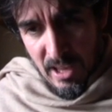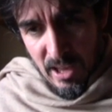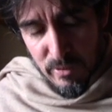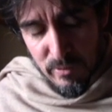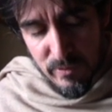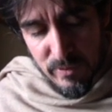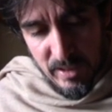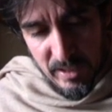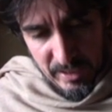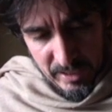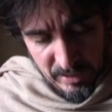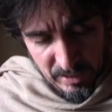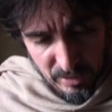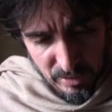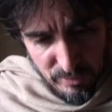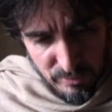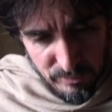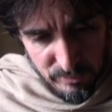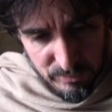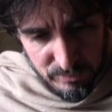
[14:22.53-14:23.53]
a feeling
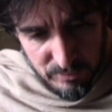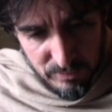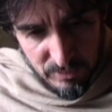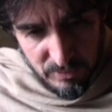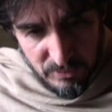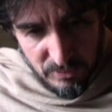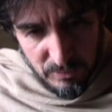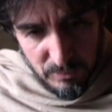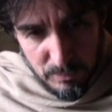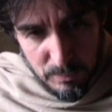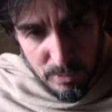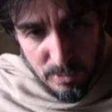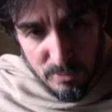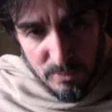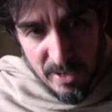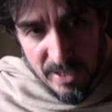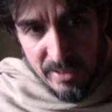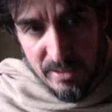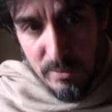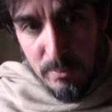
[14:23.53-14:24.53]
of
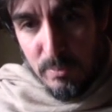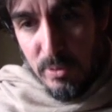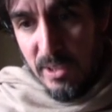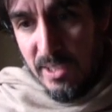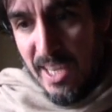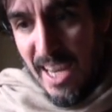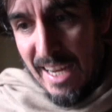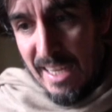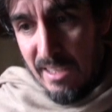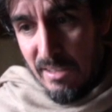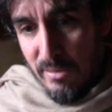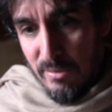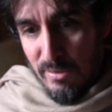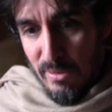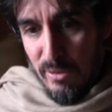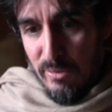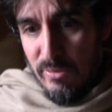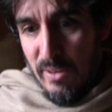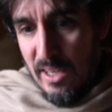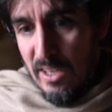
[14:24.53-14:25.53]
parental protective
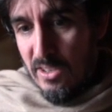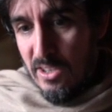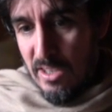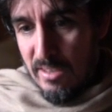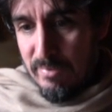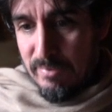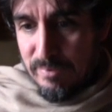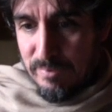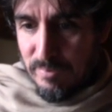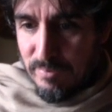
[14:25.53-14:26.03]
affection